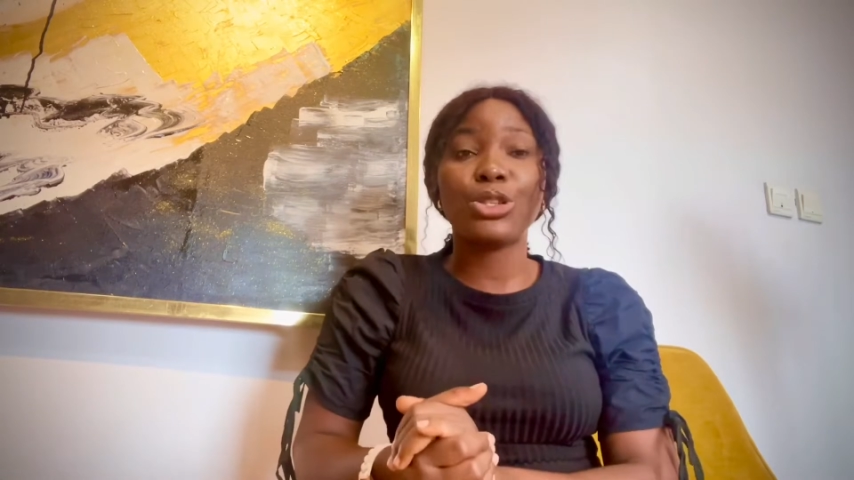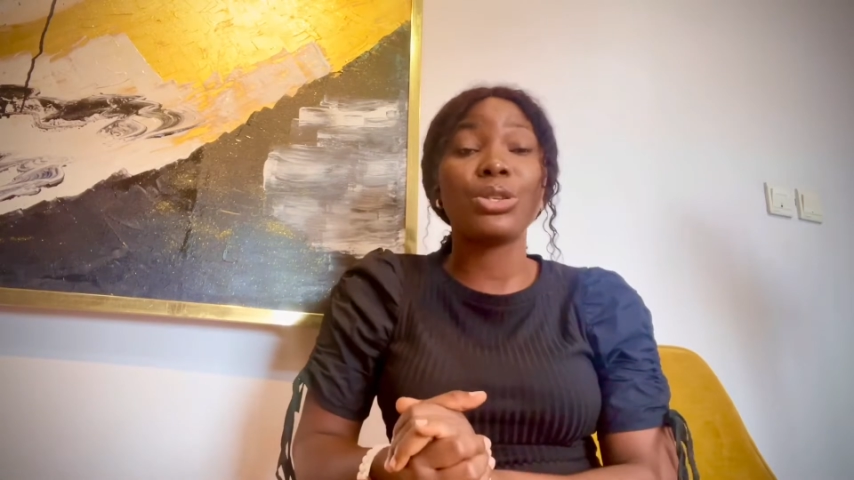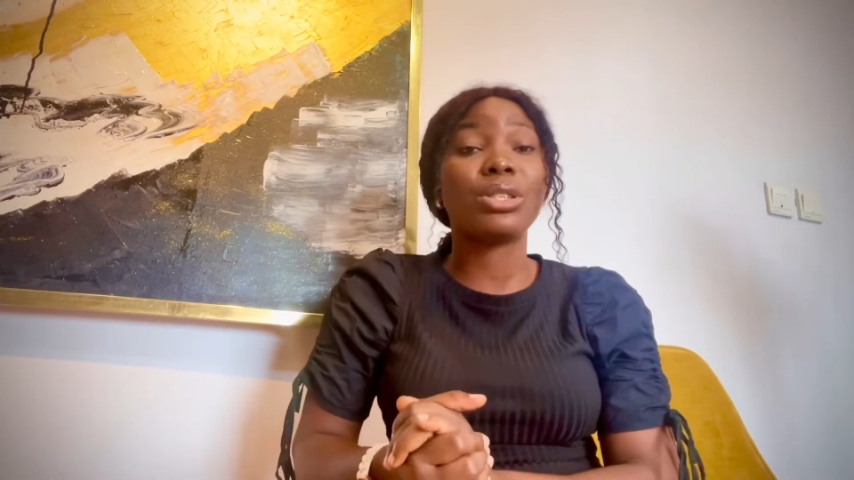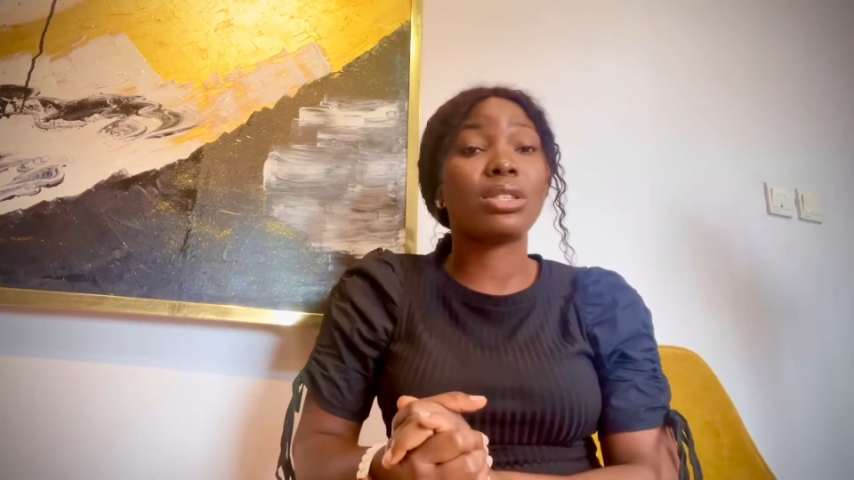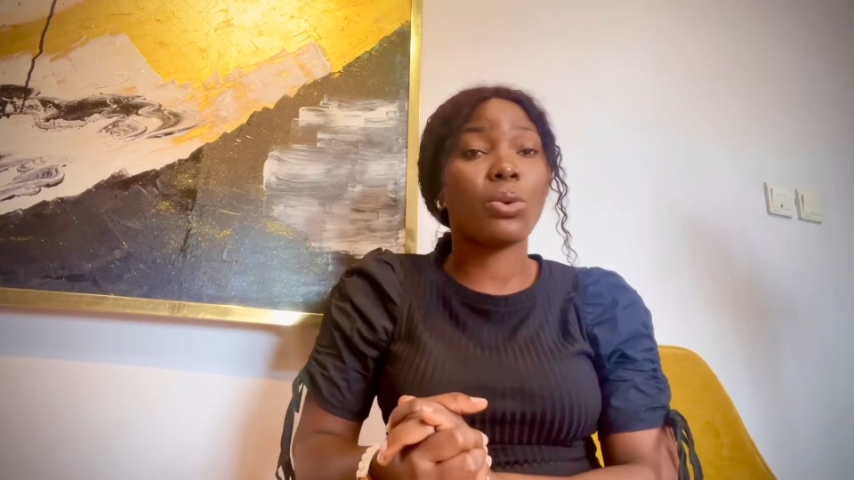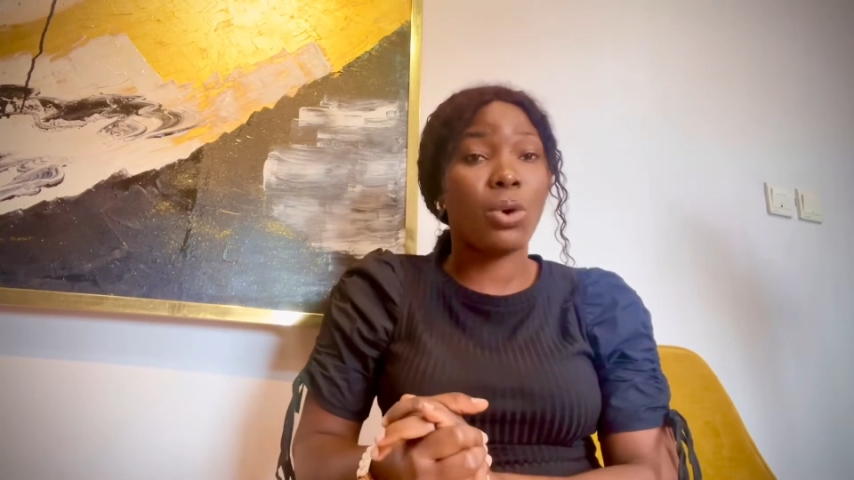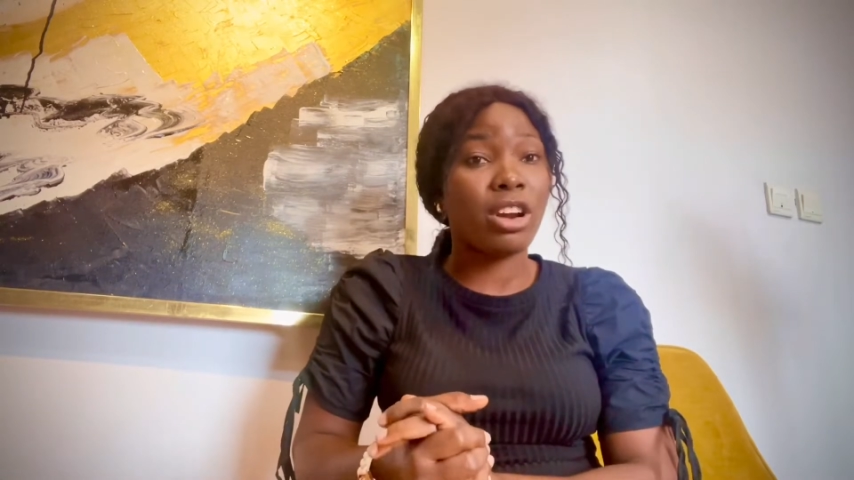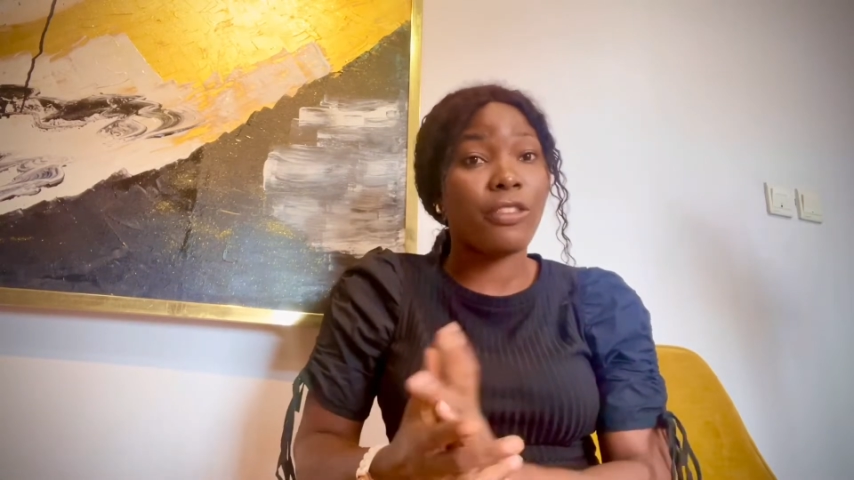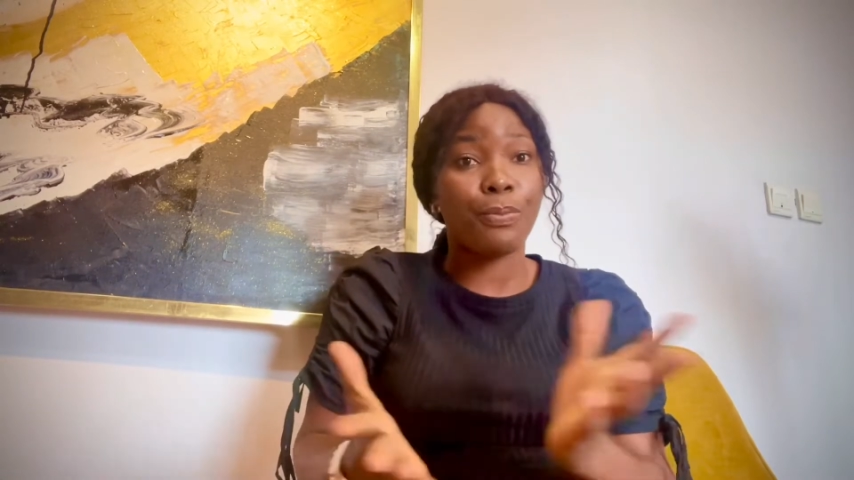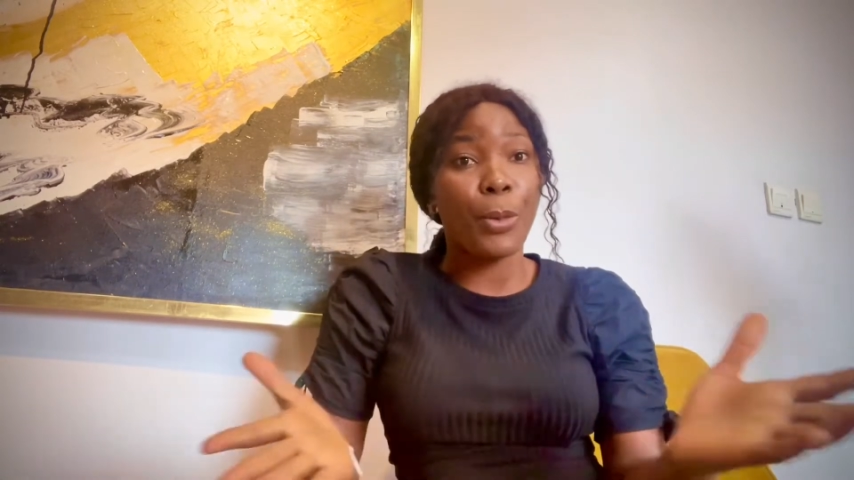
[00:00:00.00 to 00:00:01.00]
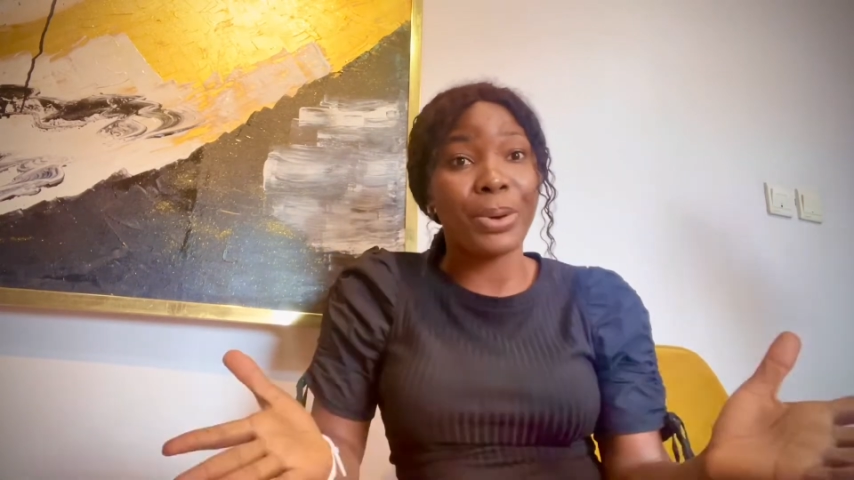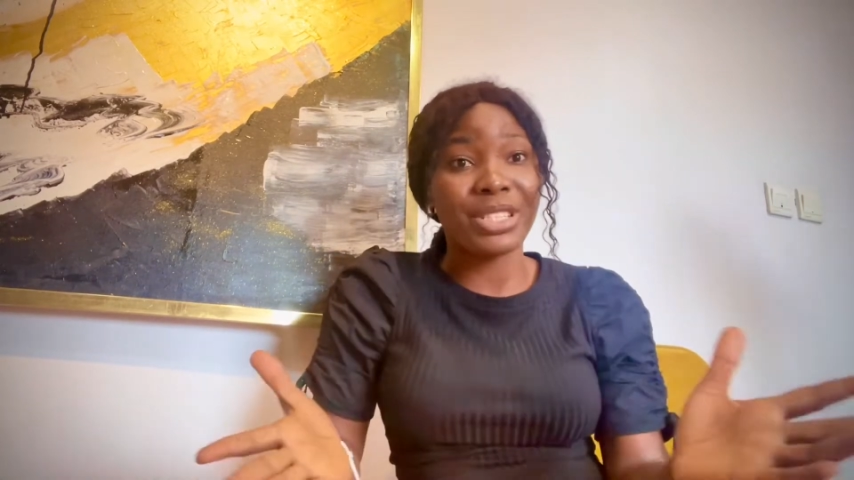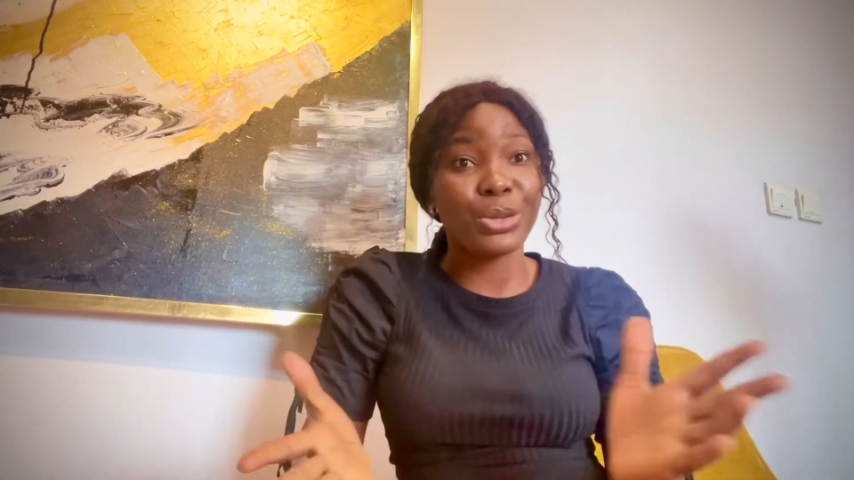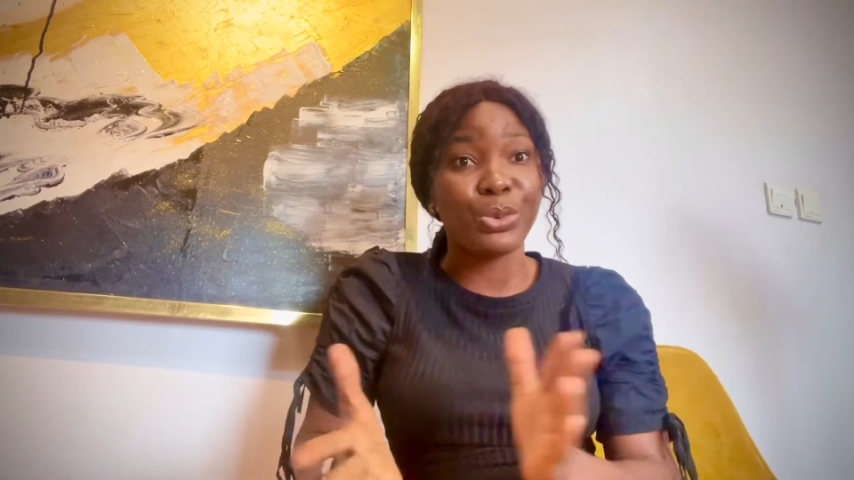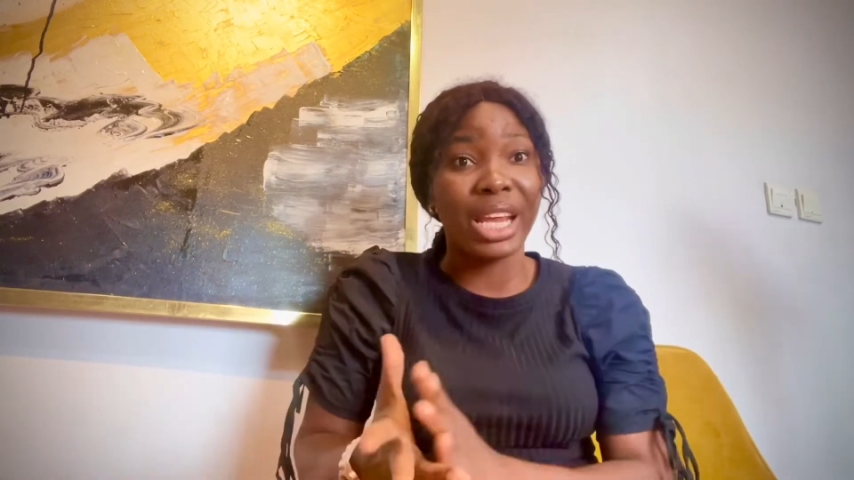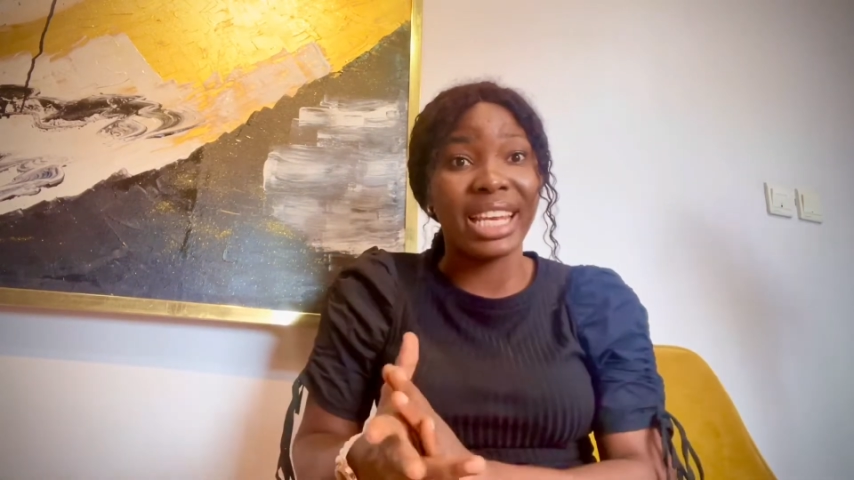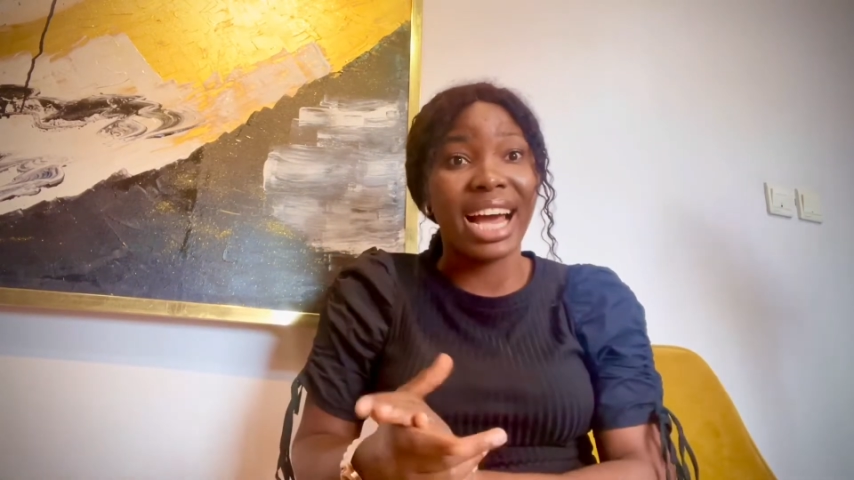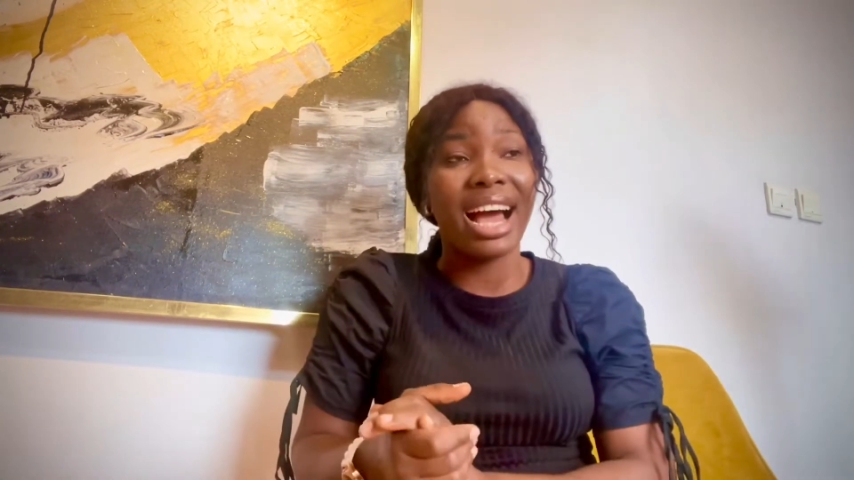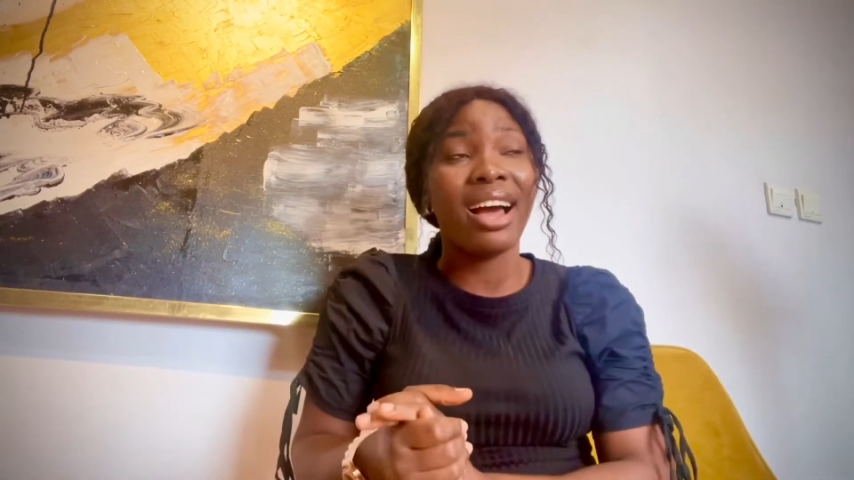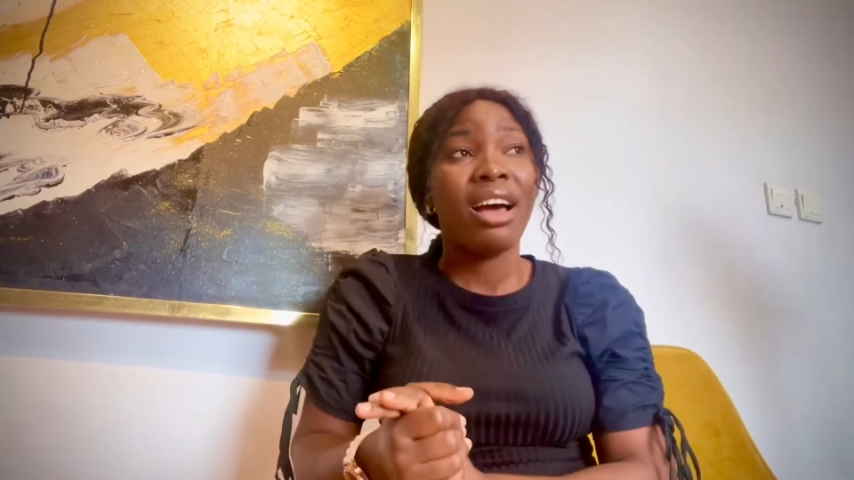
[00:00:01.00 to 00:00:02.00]
use one of Propati
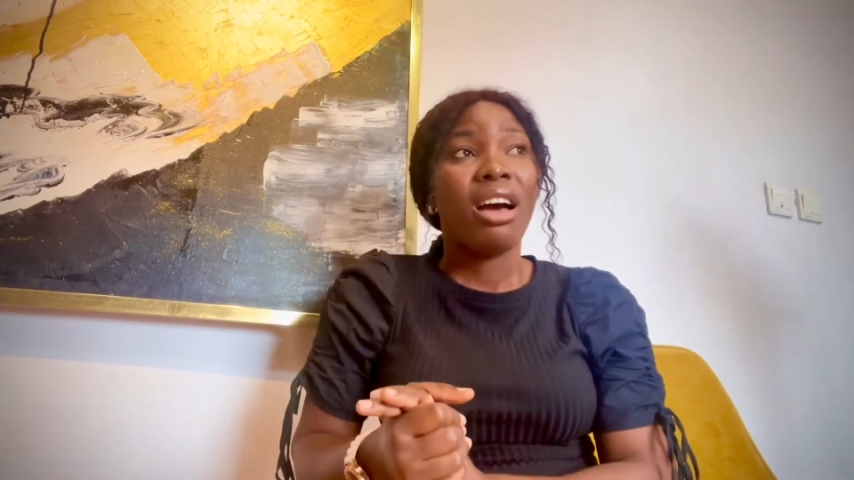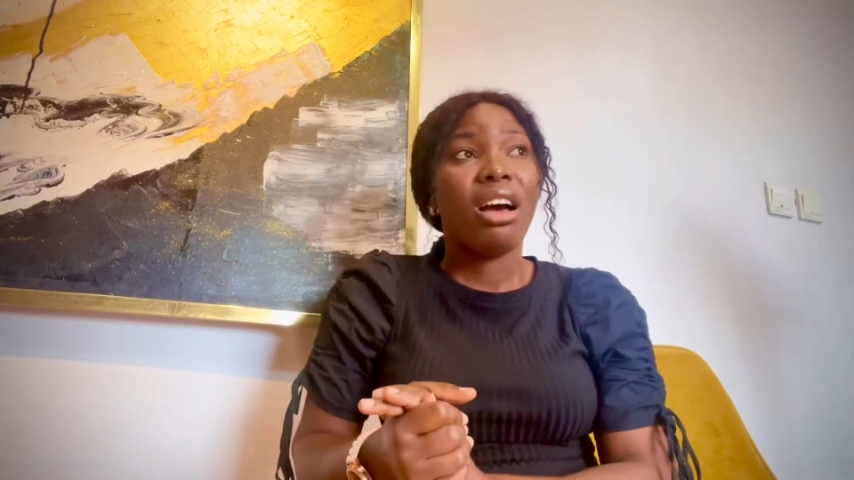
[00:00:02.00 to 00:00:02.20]
Radar